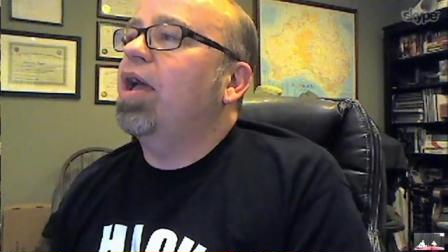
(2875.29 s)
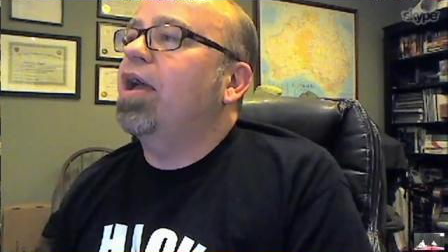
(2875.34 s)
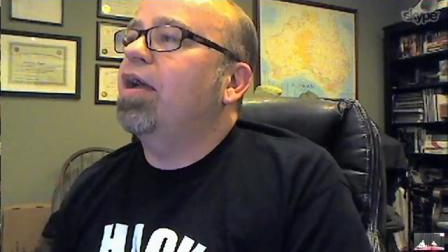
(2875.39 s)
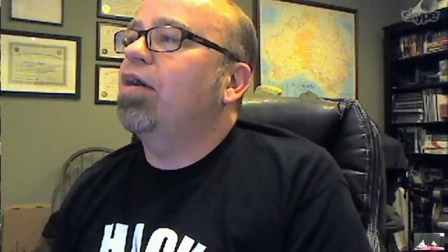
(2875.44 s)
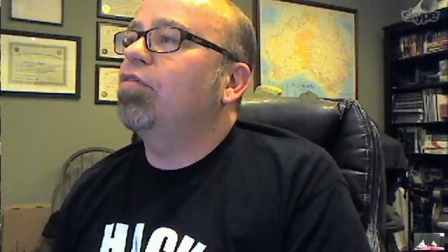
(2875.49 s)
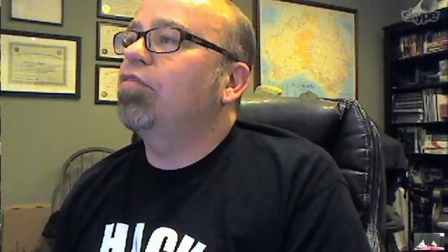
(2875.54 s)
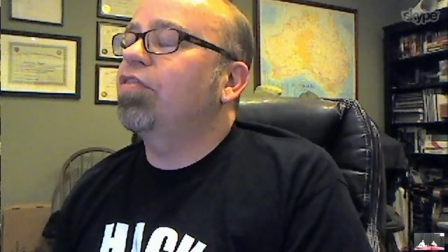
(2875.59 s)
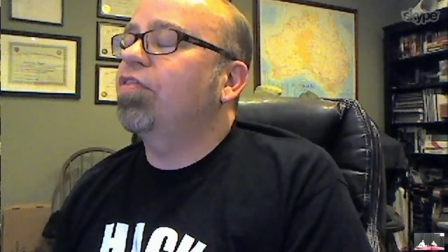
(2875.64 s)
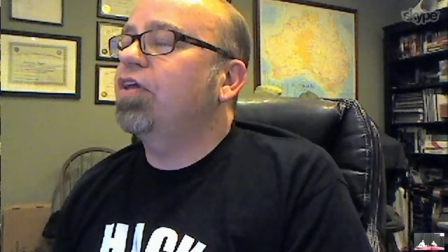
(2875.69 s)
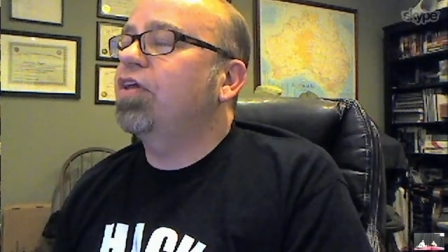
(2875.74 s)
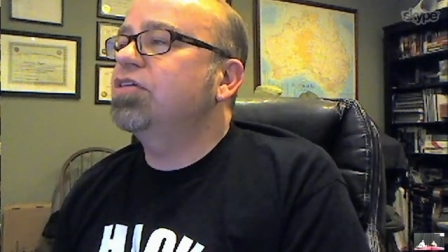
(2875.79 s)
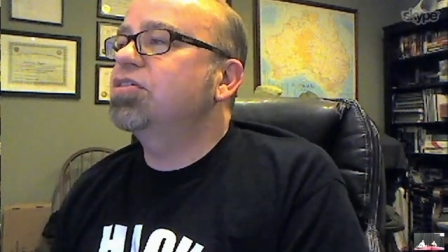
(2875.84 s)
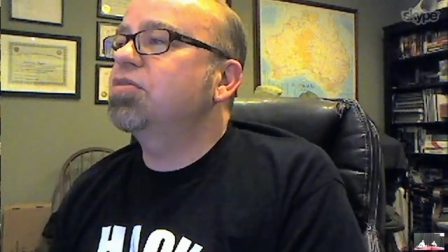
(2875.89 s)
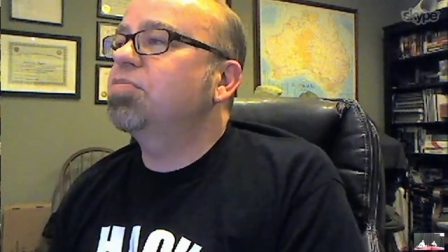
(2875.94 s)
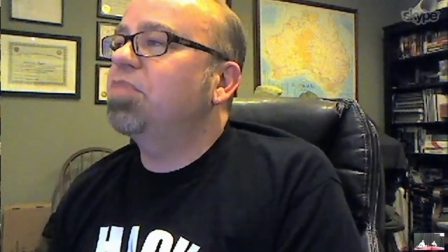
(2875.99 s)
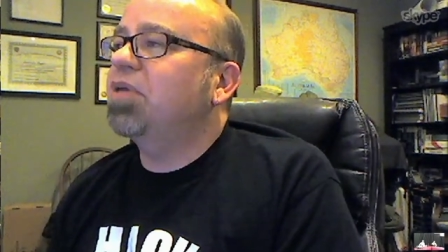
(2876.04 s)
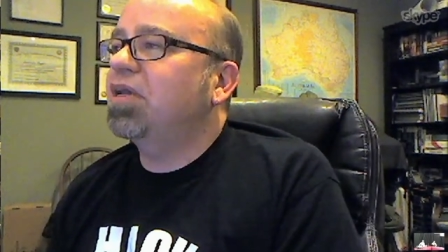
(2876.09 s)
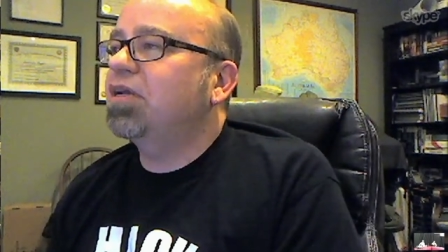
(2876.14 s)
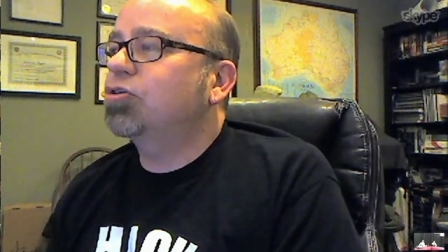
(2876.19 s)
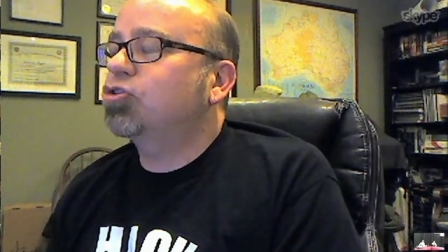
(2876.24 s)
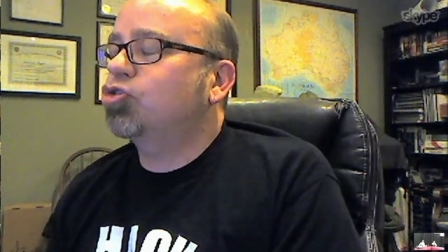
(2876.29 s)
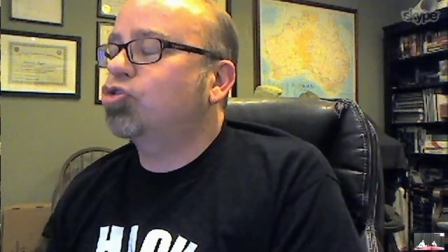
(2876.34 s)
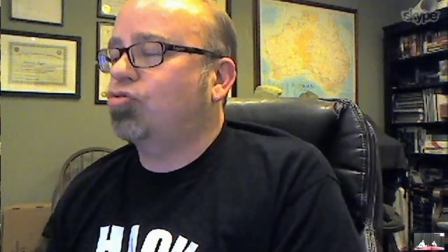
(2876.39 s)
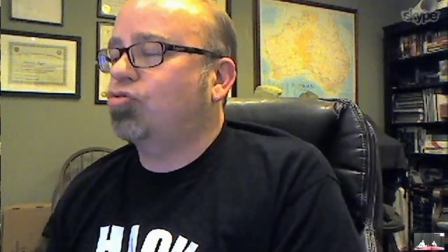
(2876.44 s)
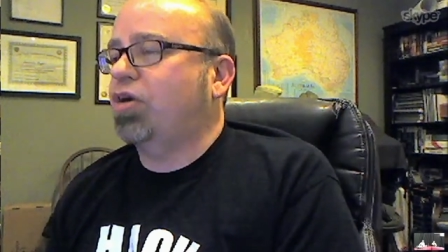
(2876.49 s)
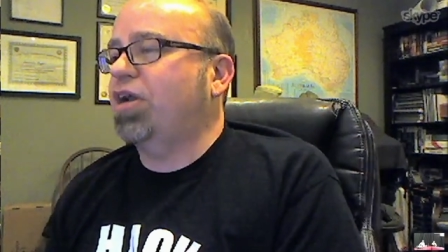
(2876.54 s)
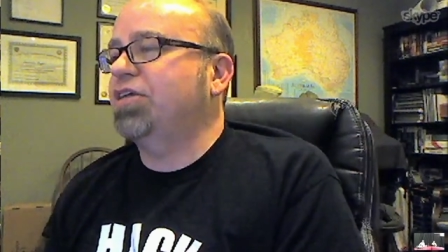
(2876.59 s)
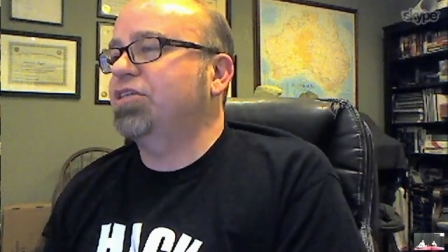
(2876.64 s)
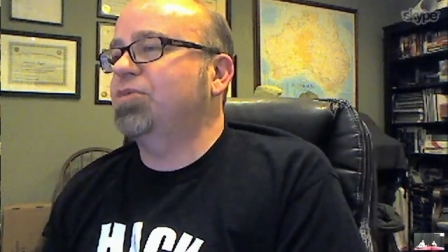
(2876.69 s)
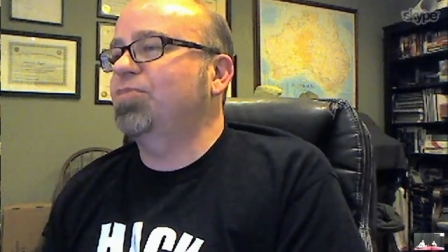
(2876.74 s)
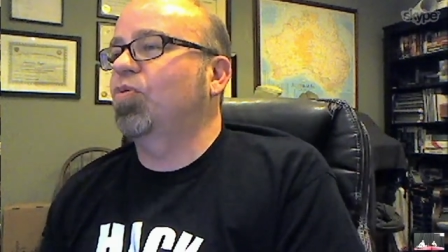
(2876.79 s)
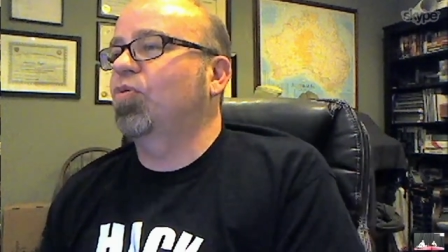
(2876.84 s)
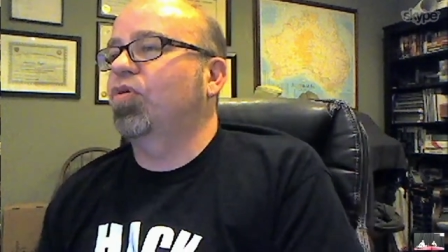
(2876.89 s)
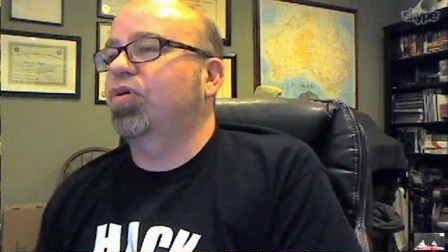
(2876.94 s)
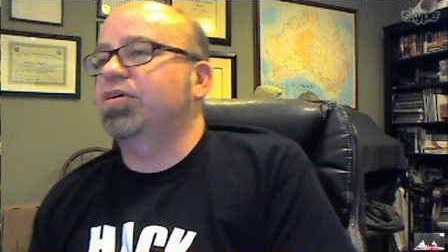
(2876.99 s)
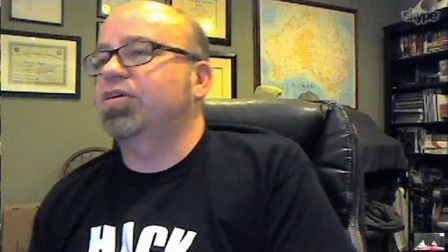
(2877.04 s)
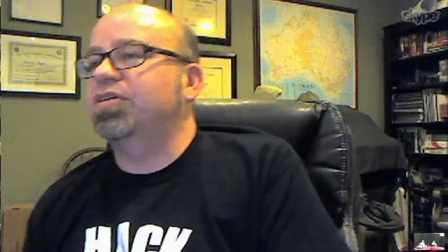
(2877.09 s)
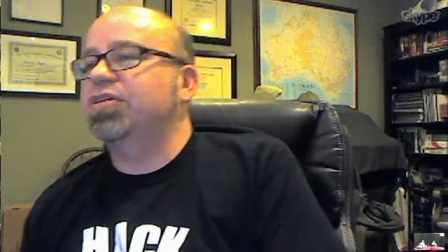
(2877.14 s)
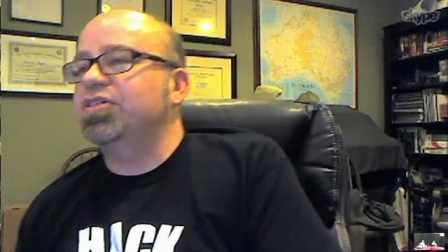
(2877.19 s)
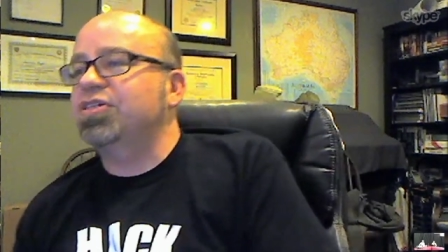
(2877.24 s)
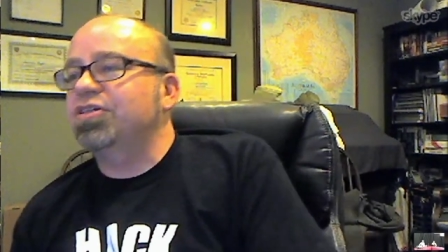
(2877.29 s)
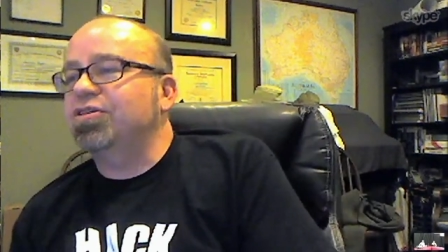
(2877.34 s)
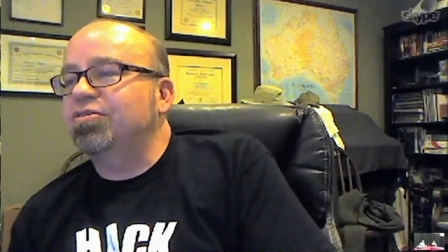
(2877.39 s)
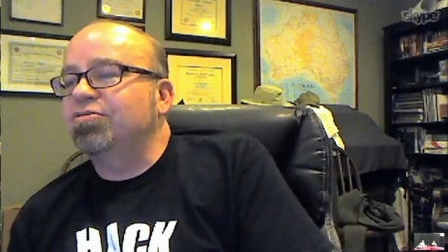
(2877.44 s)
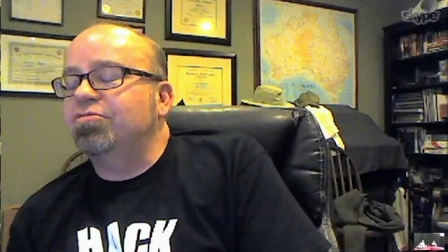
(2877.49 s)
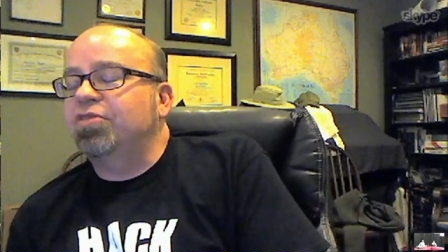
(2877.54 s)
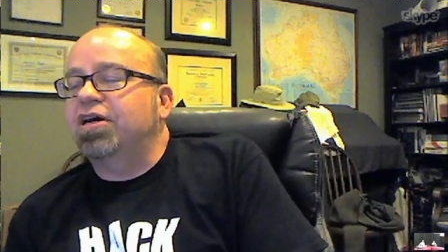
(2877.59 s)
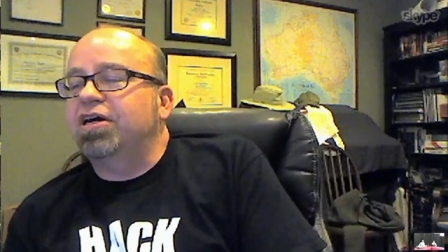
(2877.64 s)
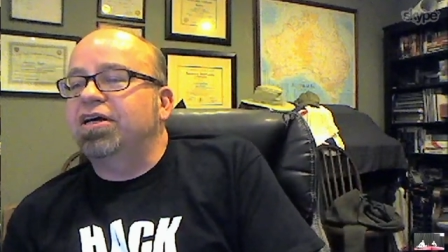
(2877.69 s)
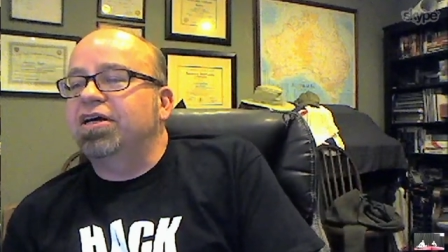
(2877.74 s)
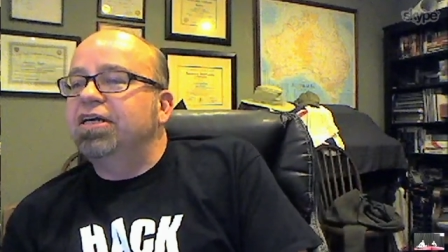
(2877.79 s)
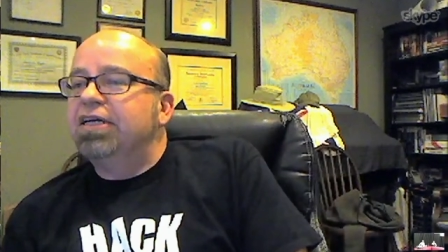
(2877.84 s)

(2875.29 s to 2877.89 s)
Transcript: how things are being transported. So uh,